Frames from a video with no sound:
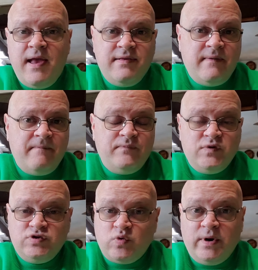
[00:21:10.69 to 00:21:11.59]
And
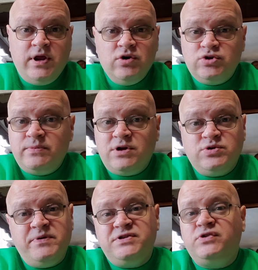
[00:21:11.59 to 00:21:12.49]
20 years from now,
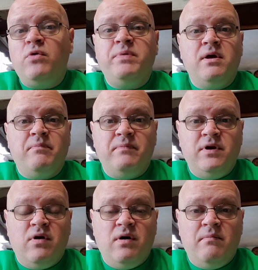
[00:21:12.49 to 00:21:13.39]
she'll be still be a you
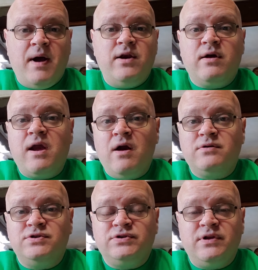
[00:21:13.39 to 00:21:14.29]
know a minor
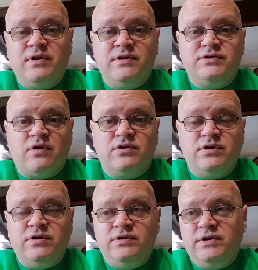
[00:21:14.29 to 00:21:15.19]
character start
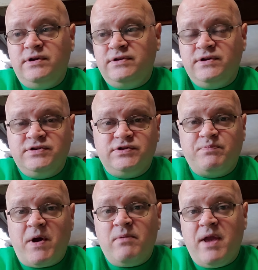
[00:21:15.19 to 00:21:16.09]
in, in, in the
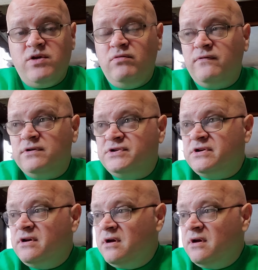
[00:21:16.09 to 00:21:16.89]
Spider-Man universe.